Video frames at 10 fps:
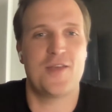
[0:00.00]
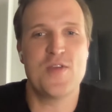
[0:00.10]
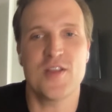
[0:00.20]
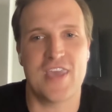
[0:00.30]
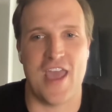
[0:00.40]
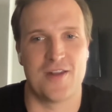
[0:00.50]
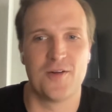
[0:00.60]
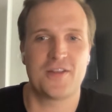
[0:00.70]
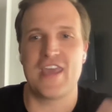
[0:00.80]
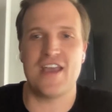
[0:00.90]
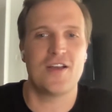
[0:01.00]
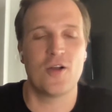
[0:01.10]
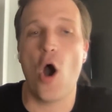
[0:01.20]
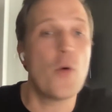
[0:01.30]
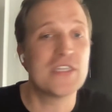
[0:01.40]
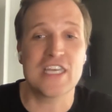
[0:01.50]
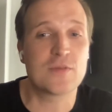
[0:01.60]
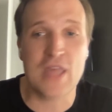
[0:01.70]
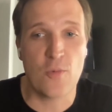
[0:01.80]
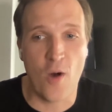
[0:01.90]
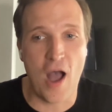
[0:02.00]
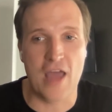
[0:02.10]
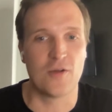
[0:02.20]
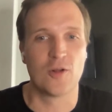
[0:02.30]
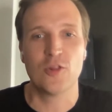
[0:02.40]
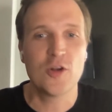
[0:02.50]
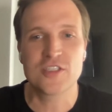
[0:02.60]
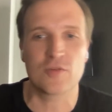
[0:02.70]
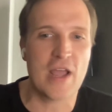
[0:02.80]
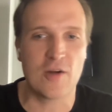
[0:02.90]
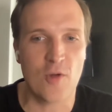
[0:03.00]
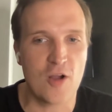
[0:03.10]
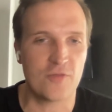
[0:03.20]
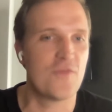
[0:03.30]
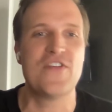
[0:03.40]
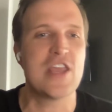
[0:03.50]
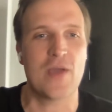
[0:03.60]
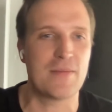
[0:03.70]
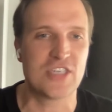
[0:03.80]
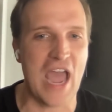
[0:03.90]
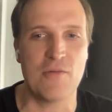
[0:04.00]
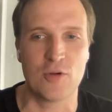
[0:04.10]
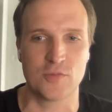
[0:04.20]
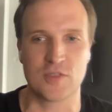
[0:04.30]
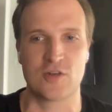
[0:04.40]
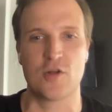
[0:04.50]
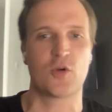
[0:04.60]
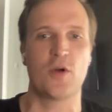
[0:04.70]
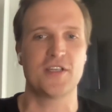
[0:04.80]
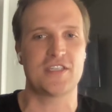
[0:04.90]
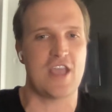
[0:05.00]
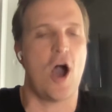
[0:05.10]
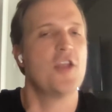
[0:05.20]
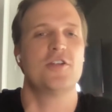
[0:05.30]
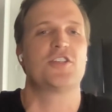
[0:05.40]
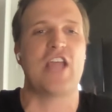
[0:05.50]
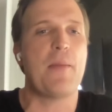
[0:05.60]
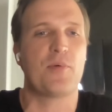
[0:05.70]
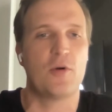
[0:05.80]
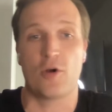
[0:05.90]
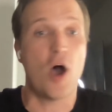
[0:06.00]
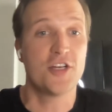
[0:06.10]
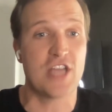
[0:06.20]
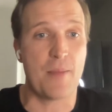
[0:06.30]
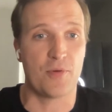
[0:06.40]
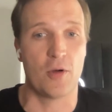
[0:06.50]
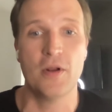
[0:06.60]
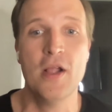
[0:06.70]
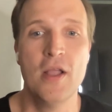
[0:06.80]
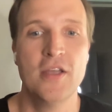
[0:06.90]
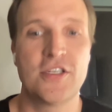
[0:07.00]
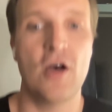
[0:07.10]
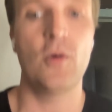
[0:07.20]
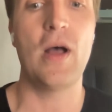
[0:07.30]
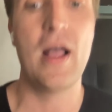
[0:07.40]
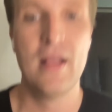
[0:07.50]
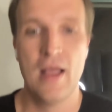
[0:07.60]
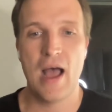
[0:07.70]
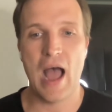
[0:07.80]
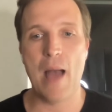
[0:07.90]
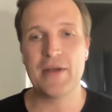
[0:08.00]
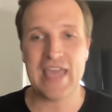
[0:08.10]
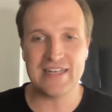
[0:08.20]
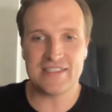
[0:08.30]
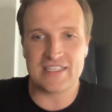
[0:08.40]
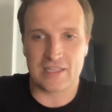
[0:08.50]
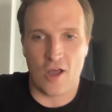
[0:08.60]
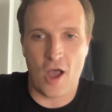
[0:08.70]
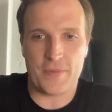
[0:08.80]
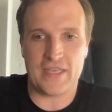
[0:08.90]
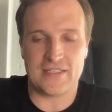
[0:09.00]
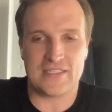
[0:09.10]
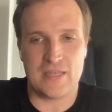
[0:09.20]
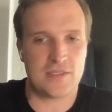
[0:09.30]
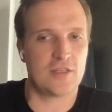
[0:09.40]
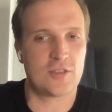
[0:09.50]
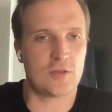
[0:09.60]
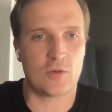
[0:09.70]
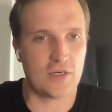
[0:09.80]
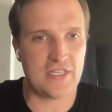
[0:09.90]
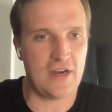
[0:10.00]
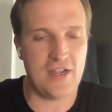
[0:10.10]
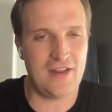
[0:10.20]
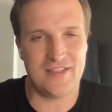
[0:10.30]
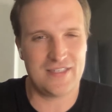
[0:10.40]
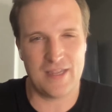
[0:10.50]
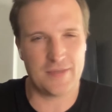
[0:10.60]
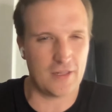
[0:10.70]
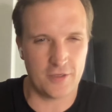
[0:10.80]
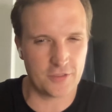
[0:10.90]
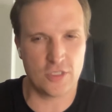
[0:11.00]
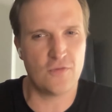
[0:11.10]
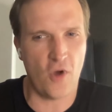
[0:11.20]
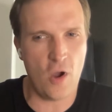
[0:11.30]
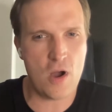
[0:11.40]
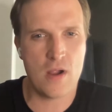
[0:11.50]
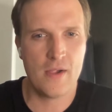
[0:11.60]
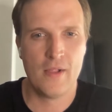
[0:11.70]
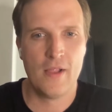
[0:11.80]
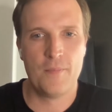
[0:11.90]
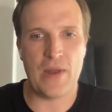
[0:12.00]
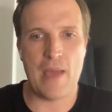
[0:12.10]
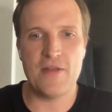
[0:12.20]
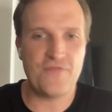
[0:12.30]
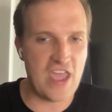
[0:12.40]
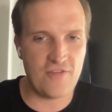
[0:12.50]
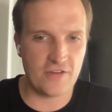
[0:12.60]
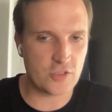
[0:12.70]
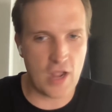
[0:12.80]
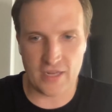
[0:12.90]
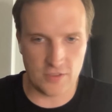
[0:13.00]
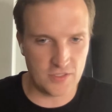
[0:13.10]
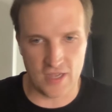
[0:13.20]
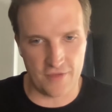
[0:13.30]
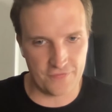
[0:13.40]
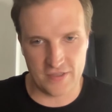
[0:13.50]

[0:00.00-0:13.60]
communicate or can't yeah. or always gets what they want or learns the right or wrong from video game chat rooms, which are notoriously under chaperone or unchaperoned. So I'm against this law because it seems a little too authoritarian and it seems a little too far, but I'm in favor of trying new stuff.